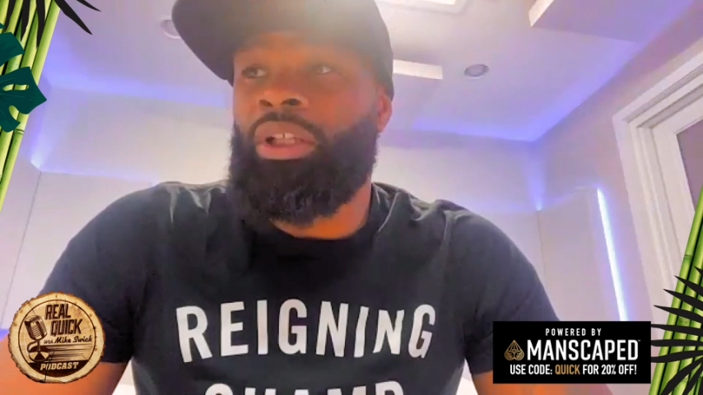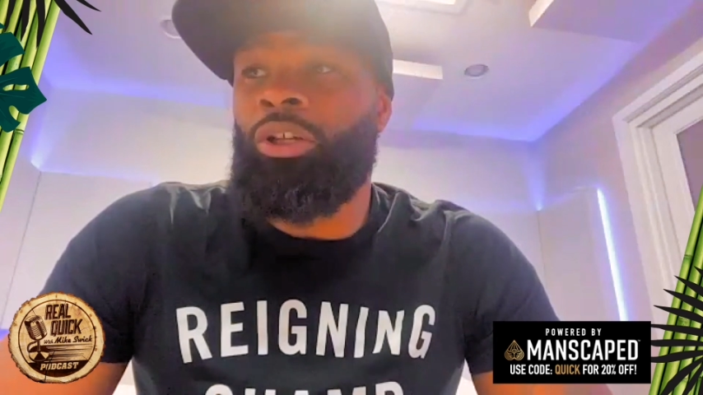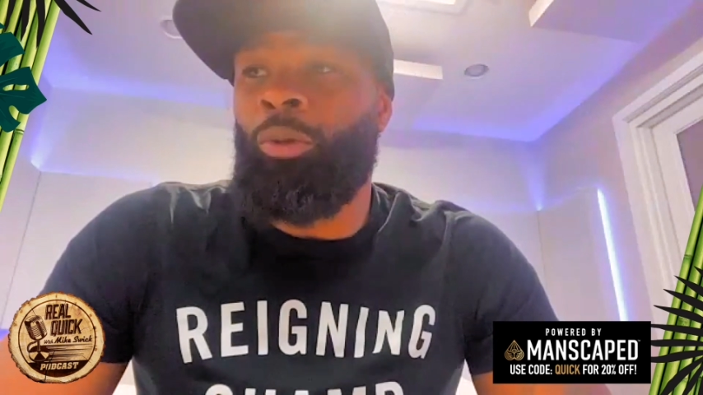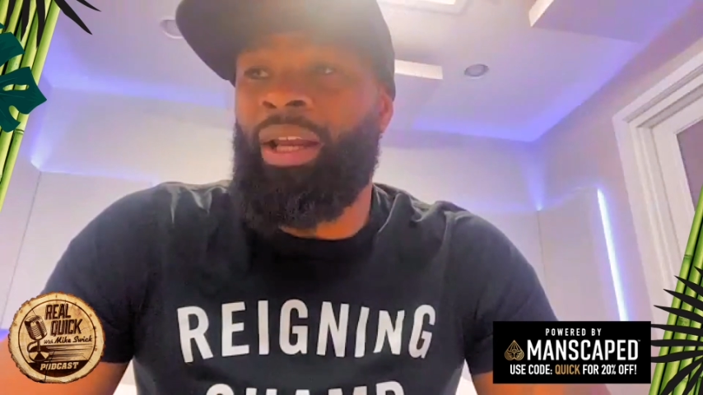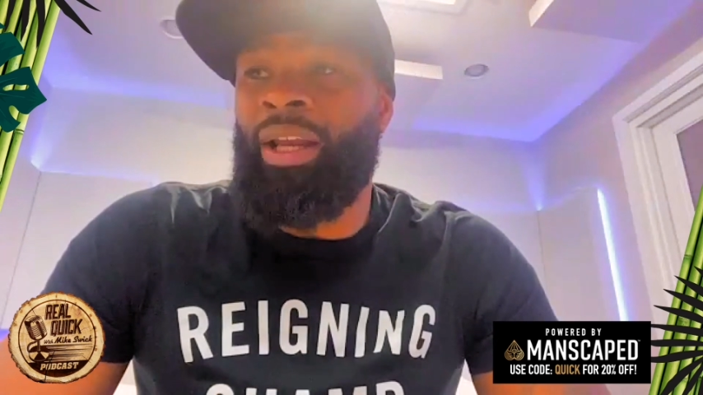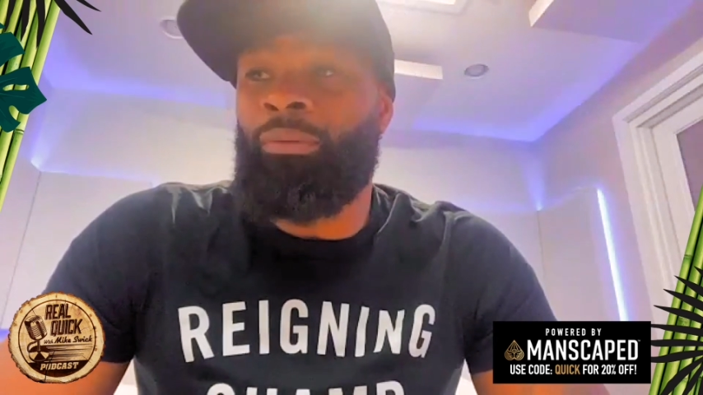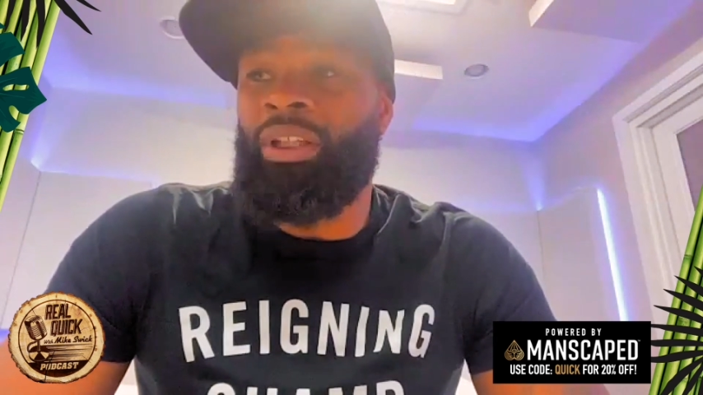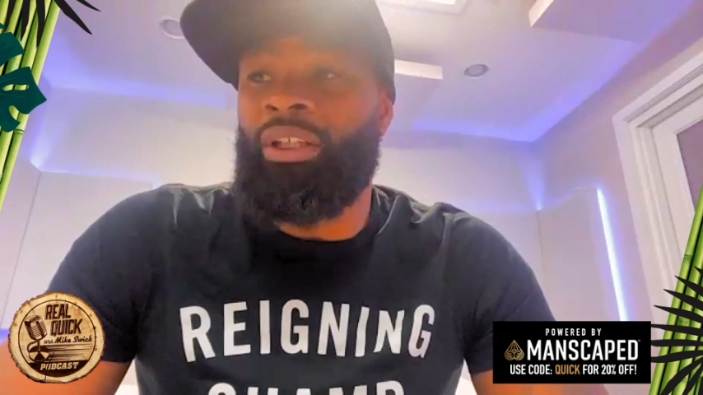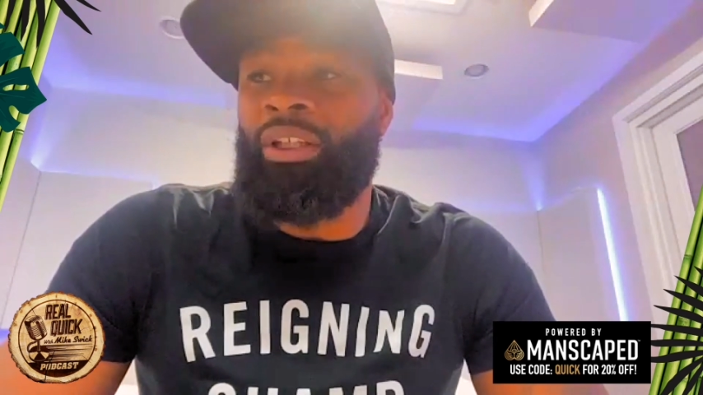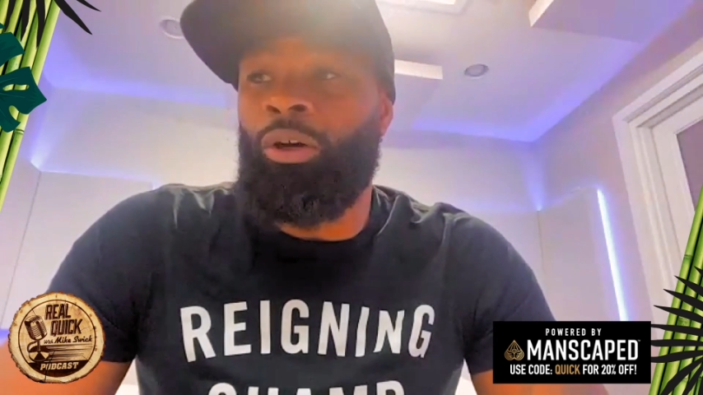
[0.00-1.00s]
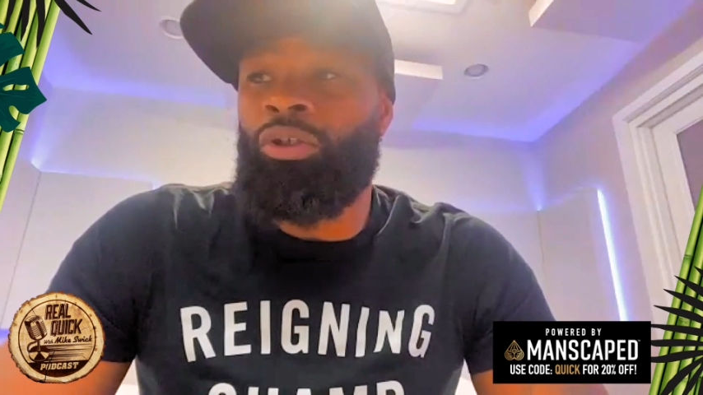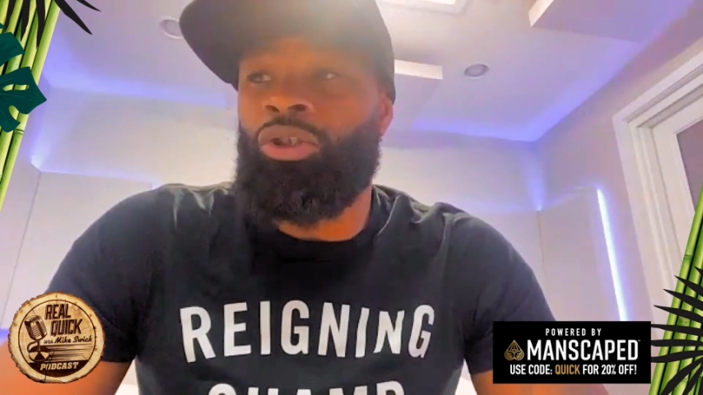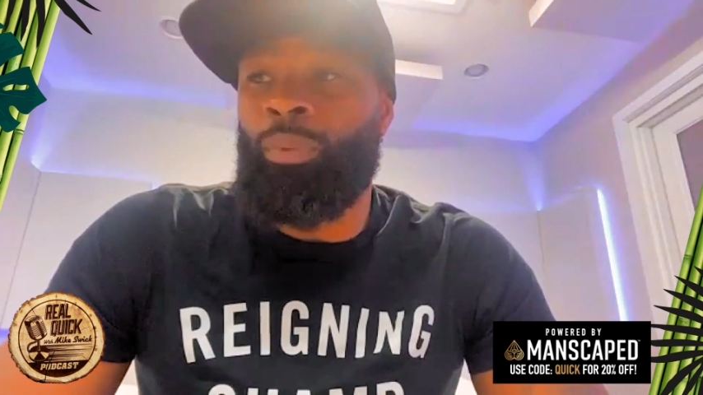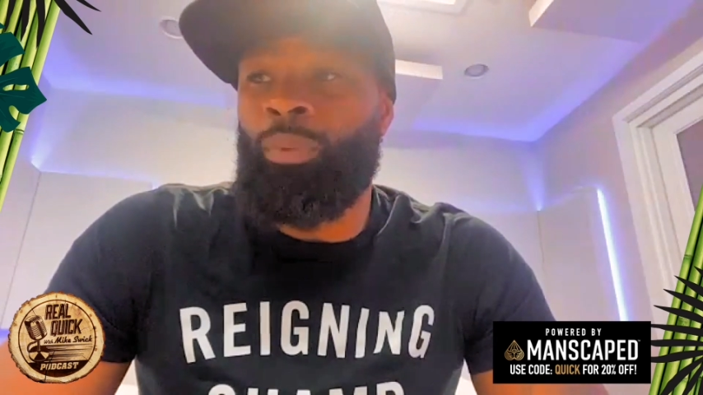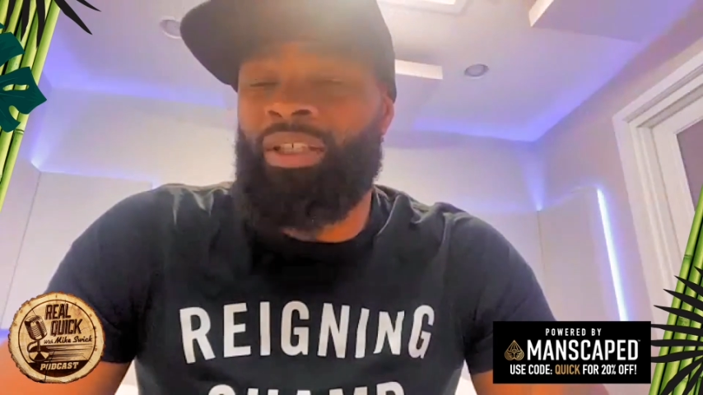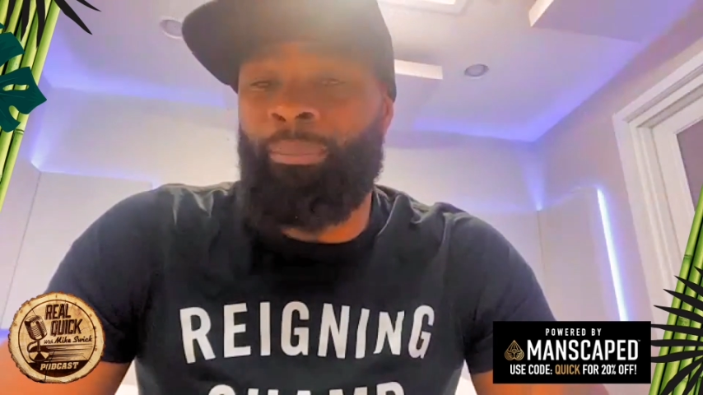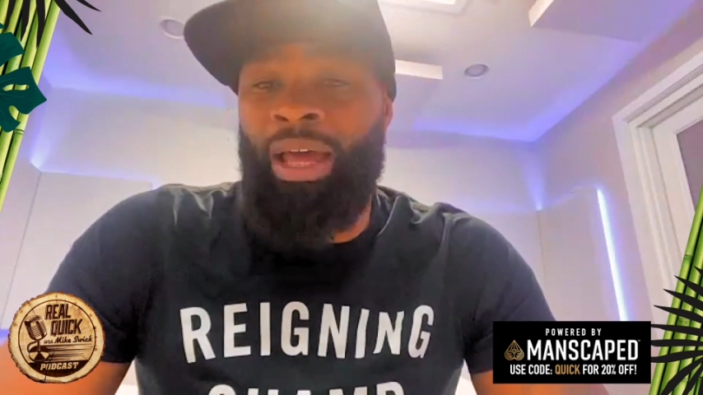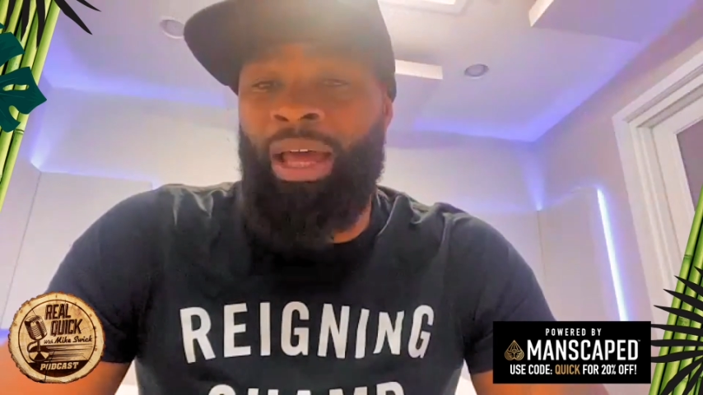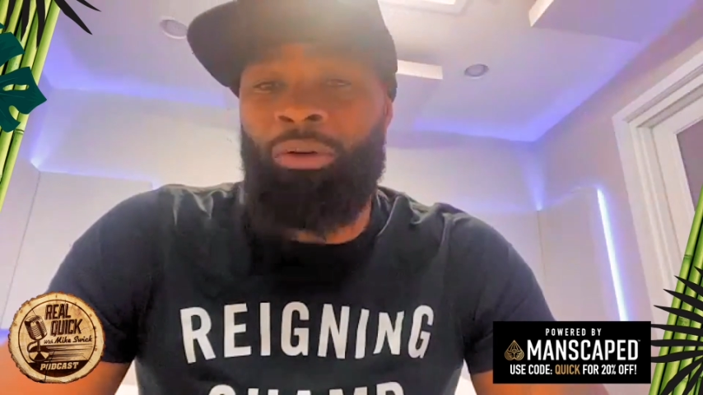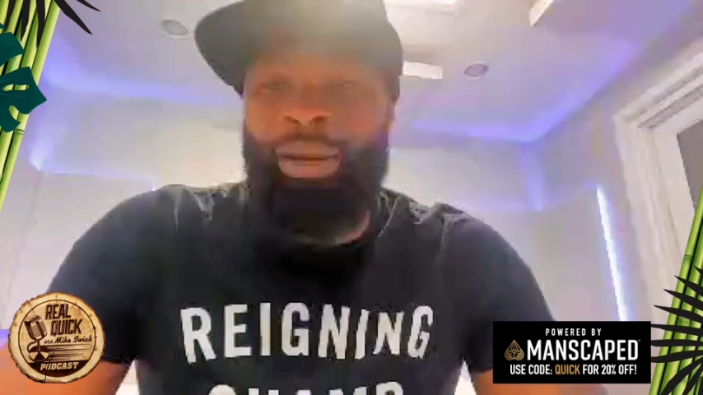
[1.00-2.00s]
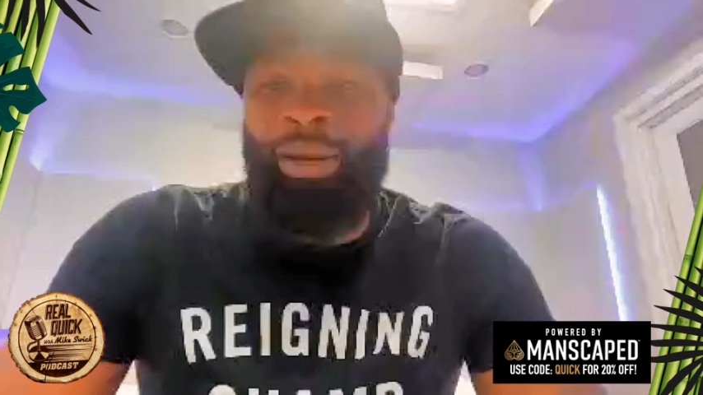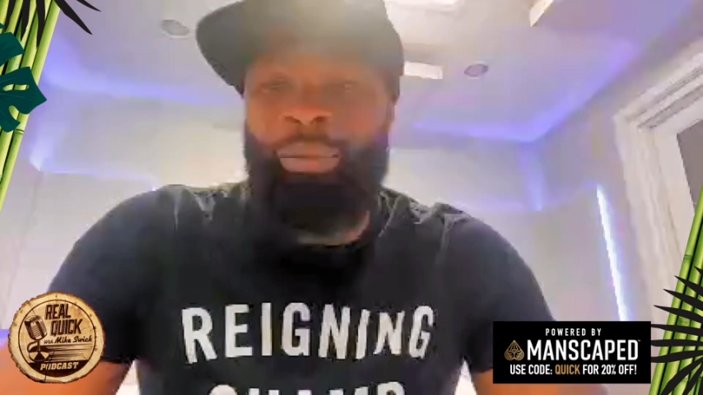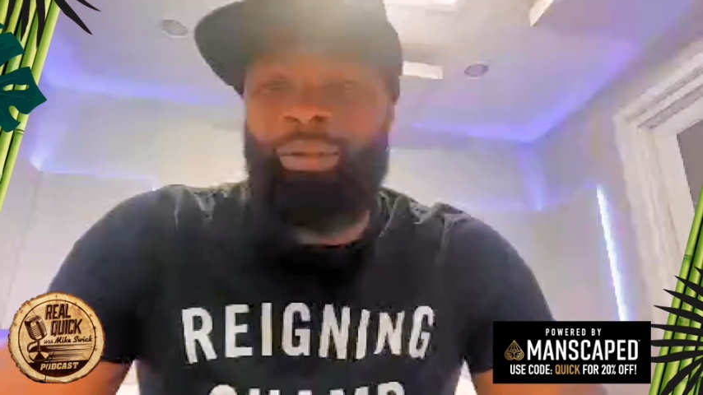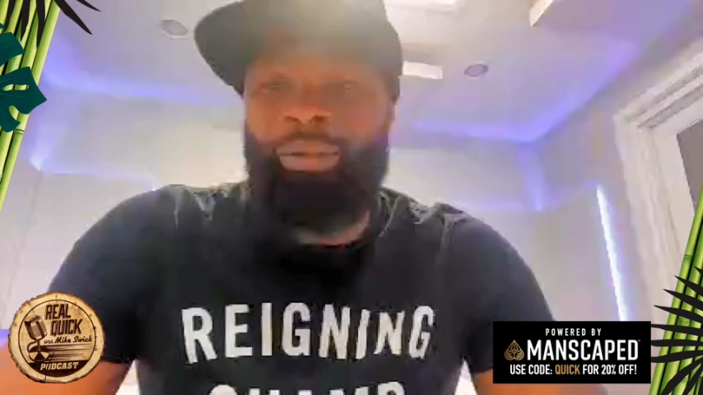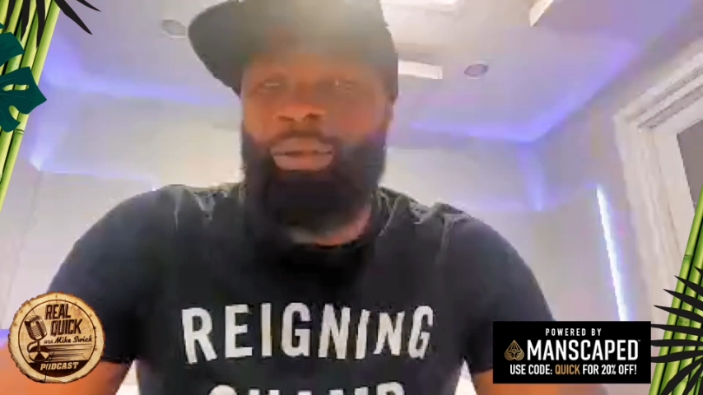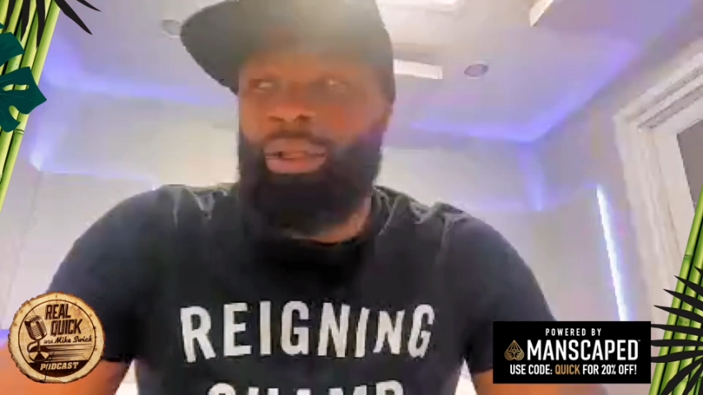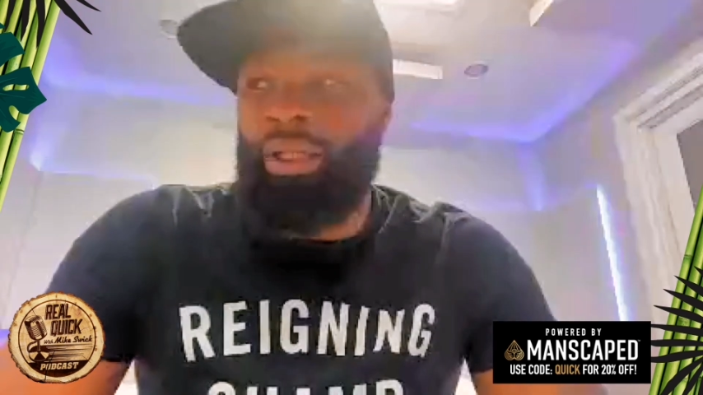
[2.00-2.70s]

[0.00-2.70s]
you know, nobody really knows Snoop as a battle rapper